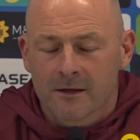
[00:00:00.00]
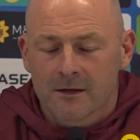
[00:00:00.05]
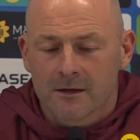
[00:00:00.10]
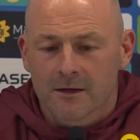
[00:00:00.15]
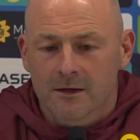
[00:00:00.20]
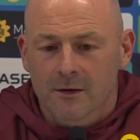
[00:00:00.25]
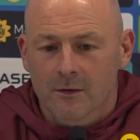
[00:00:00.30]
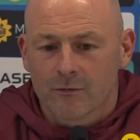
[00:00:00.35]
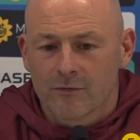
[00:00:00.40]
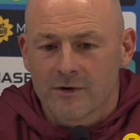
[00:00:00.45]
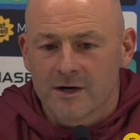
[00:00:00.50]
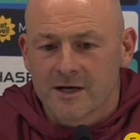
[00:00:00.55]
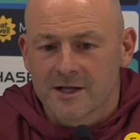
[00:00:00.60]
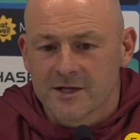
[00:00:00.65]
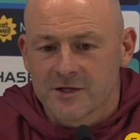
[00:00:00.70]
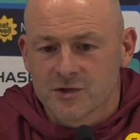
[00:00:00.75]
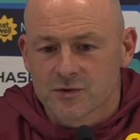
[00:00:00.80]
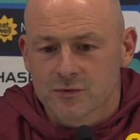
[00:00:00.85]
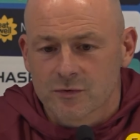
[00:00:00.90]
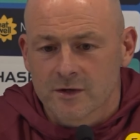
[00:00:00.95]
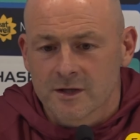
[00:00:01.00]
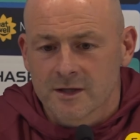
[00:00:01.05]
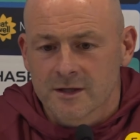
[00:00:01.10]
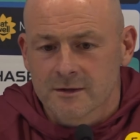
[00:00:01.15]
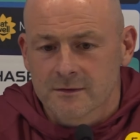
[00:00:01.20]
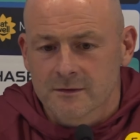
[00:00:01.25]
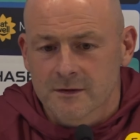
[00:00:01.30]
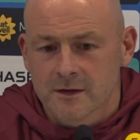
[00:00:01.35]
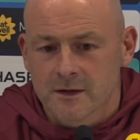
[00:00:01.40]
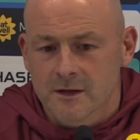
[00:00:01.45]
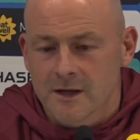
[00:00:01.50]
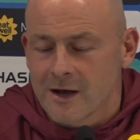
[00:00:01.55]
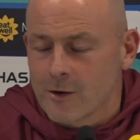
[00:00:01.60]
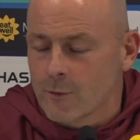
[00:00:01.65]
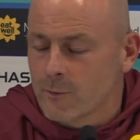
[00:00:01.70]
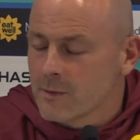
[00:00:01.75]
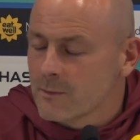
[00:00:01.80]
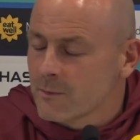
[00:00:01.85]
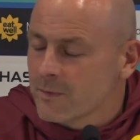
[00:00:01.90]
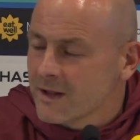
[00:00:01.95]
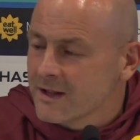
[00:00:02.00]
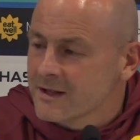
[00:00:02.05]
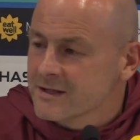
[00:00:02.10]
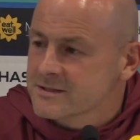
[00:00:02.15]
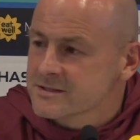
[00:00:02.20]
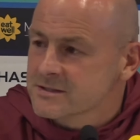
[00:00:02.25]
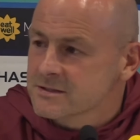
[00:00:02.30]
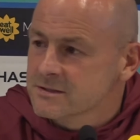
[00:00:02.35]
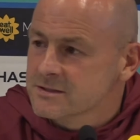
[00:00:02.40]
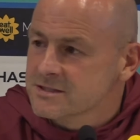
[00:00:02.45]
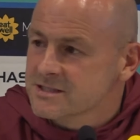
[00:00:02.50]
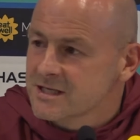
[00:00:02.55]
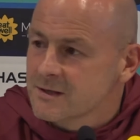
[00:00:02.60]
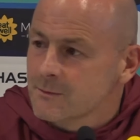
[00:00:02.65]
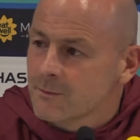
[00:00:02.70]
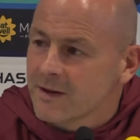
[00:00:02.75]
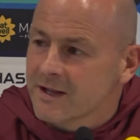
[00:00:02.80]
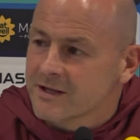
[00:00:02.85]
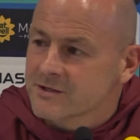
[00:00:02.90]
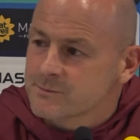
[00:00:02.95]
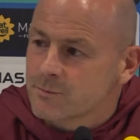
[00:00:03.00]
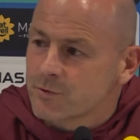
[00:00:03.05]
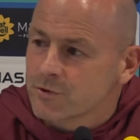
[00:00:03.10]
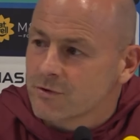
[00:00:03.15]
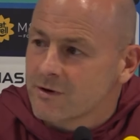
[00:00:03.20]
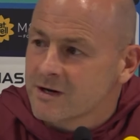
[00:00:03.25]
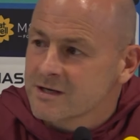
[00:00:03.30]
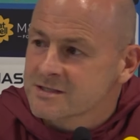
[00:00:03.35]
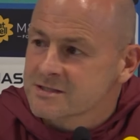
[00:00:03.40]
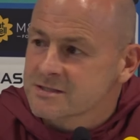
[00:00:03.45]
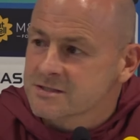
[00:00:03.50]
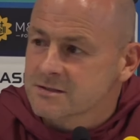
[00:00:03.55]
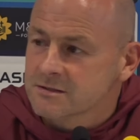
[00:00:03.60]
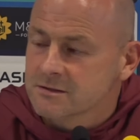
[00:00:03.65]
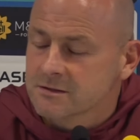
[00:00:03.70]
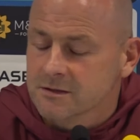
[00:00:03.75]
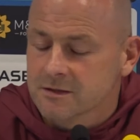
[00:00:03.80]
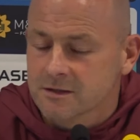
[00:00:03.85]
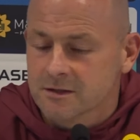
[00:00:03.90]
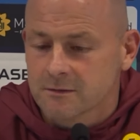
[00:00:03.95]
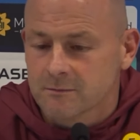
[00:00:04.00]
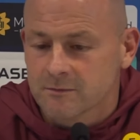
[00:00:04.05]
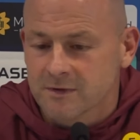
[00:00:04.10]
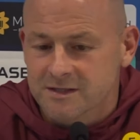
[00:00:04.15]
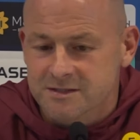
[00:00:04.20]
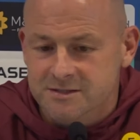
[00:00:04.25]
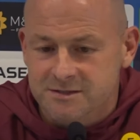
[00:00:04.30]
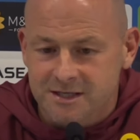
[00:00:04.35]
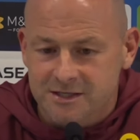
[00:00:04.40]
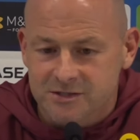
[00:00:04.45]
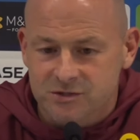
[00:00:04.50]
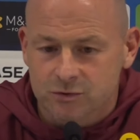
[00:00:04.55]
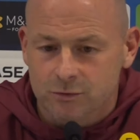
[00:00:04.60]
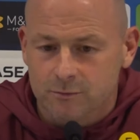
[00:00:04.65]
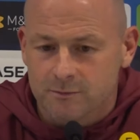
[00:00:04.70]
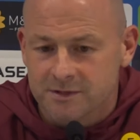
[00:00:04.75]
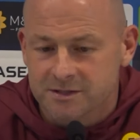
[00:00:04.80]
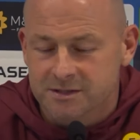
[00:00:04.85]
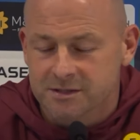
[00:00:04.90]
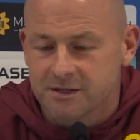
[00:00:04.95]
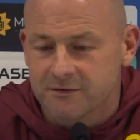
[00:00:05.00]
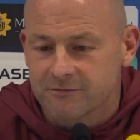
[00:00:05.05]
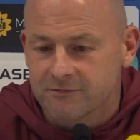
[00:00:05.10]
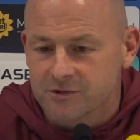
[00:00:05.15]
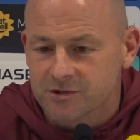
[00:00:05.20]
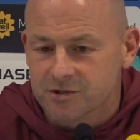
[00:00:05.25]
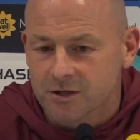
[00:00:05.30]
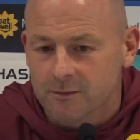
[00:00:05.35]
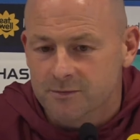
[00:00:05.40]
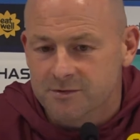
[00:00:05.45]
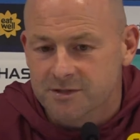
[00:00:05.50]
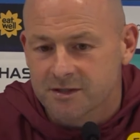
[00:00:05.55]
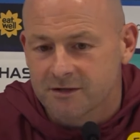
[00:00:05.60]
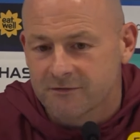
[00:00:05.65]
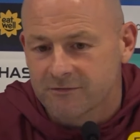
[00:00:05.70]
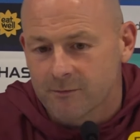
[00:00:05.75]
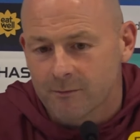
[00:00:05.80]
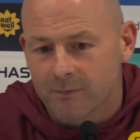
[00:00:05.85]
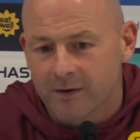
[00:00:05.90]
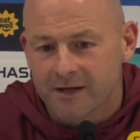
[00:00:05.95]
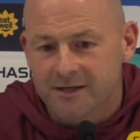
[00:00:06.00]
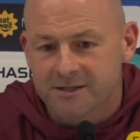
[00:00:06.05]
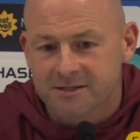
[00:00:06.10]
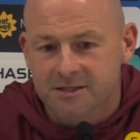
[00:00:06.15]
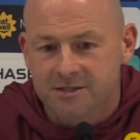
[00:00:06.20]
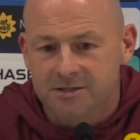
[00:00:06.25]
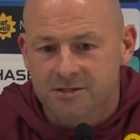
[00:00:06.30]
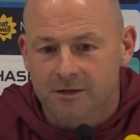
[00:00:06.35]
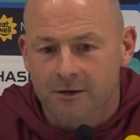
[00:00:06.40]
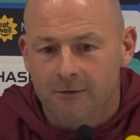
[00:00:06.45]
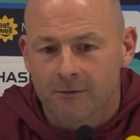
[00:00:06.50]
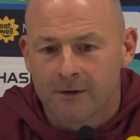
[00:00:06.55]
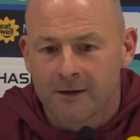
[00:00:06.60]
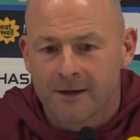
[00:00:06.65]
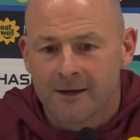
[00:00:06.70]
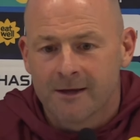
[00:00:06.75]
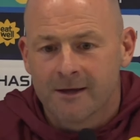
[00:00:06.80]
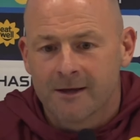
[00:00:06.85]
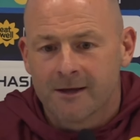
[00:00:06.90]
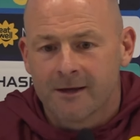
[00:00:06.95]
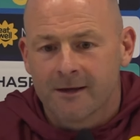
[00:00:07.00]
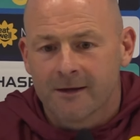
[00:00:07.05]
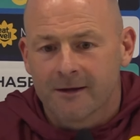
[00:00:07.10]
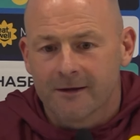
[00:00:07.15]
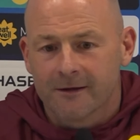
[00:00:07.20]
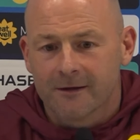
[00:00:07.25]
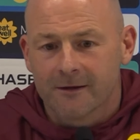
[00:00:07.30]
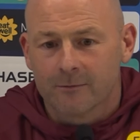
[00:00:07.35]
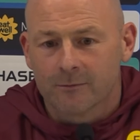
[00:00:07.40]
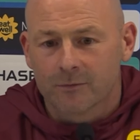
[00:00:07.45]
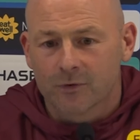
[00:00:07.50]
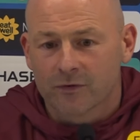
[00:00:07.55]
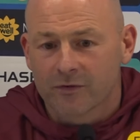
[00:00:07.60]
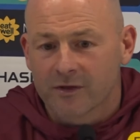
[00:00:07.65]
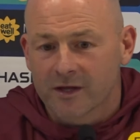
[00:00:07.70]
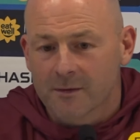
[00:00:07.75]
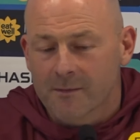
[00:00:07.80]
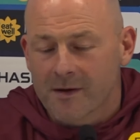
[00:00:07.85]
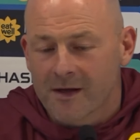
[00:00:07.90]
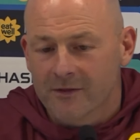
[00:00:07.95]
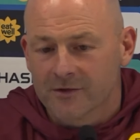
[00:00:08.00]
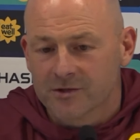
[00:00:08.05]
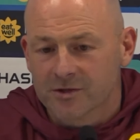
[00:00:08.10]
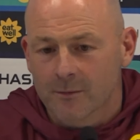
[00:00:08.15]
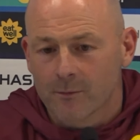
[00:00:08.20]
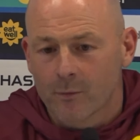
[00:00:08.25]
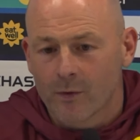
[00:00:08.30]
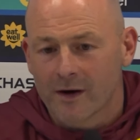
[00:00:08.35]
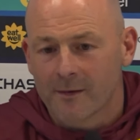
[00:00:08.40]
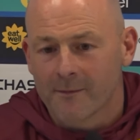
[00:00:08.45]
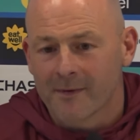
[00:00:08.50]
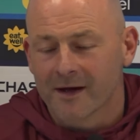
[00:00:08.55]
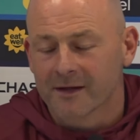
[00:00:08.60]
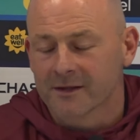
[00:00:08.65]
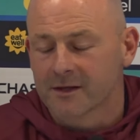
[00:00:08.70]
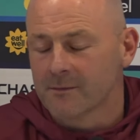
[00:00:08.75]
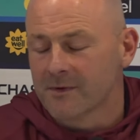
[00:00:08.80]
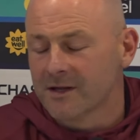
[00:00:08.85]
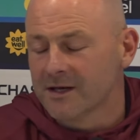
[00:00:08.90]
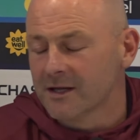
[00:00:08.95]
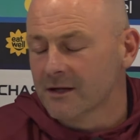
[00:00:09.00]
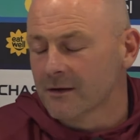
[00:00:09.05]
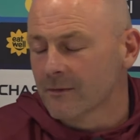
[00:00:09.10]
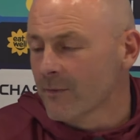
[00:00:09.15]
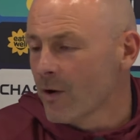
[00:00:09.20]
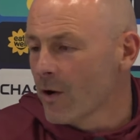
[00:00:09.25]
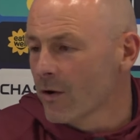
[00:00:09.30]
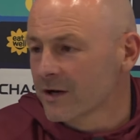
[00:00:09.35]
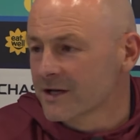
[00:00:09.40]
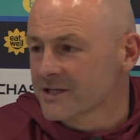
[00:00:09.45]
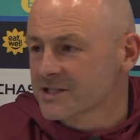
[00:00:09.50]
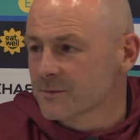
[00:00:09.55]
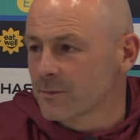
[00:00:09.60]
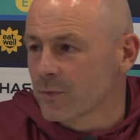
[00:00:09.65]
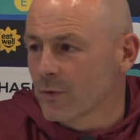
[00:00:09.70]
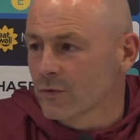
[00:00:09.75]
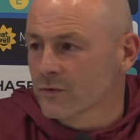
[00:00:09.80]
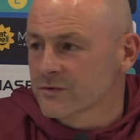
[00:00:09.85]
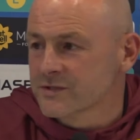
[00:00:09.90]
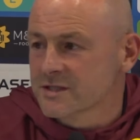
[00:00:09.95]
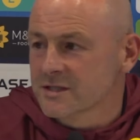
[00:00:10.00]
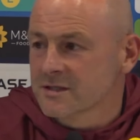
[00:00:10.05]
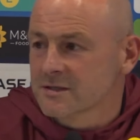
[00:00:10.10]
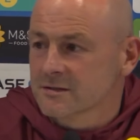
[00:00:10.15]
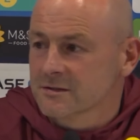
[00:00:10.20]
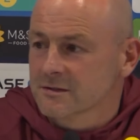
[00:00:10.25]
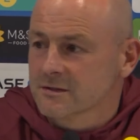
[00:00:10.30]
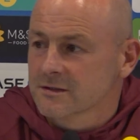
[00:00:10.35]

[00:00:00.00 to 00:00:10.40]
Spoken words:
you know, I really enjoy helping players and seeing players progress. That's took me to different jobs in different places. So, good thing about the job where I'm at the minute, I'm highly supported.